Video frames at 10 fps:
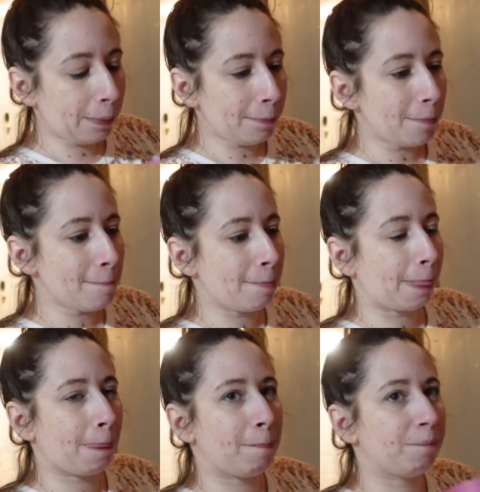We d
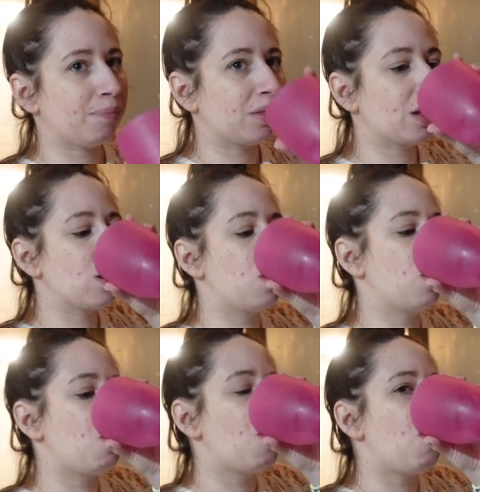you rented
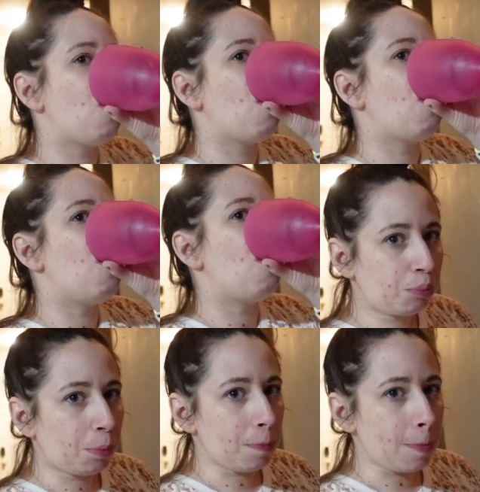out the book,
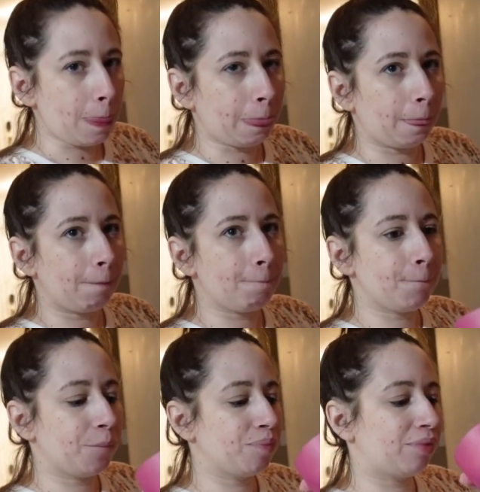reserved a book,
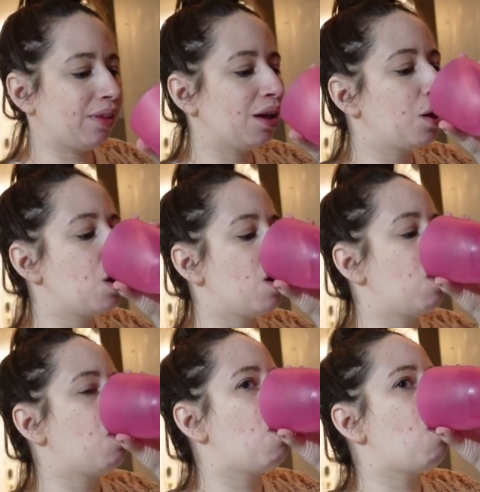whatever you call it,
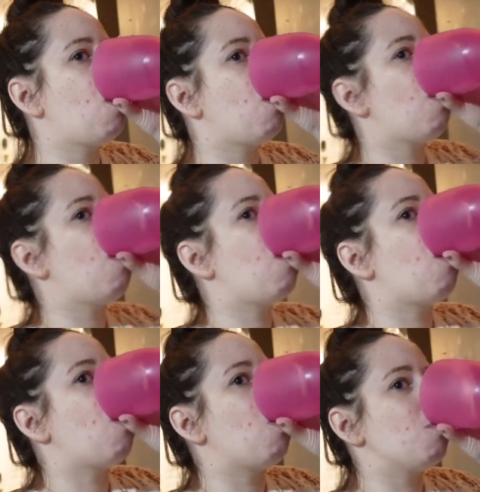checked it
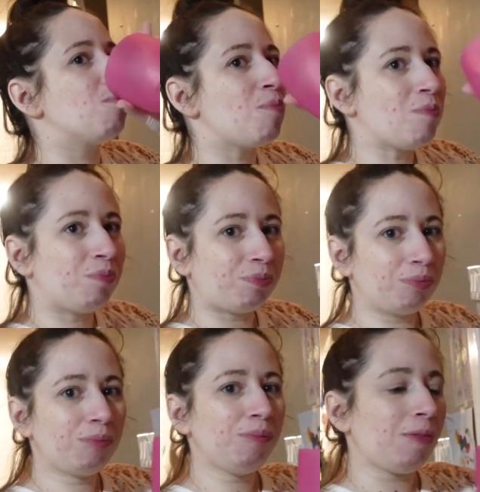out. What do you call it, like,
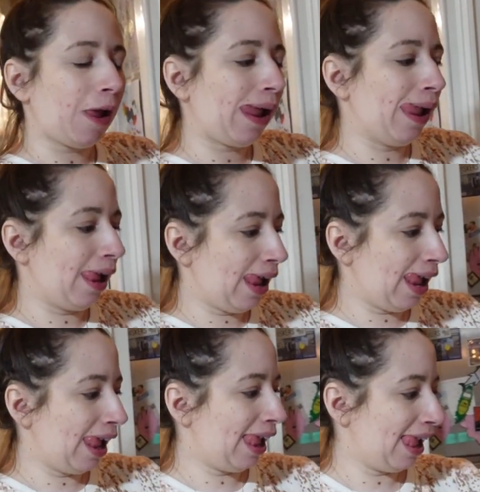when you do it from a
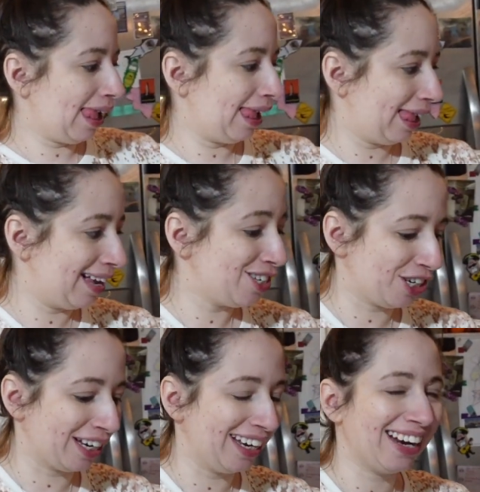library?
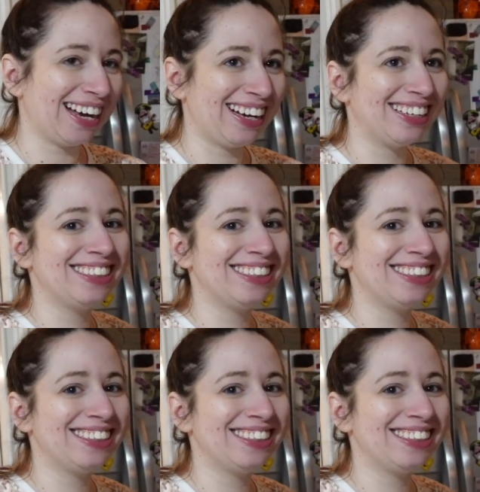Check it out?